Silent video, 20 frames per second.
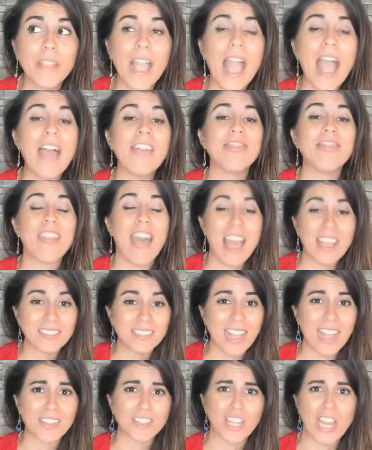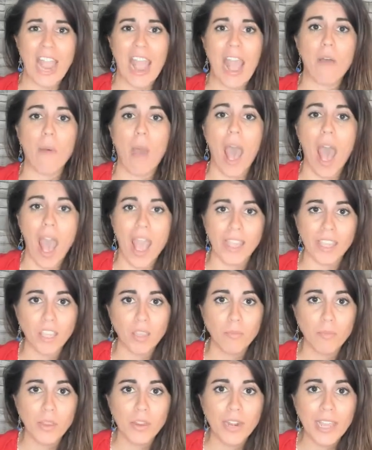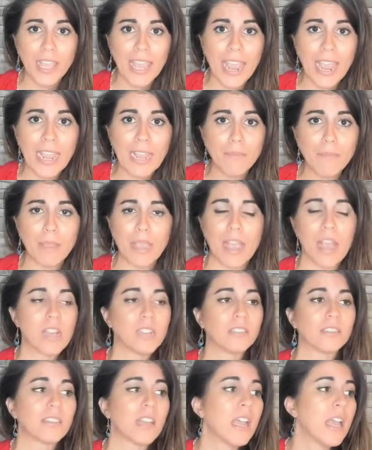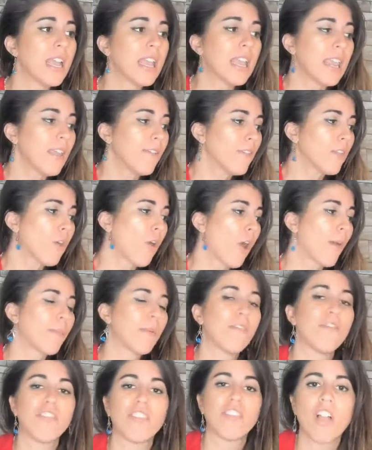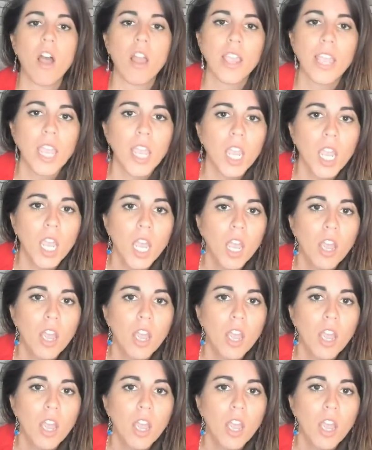and that's actually how I communicate, because even though I've been vlogging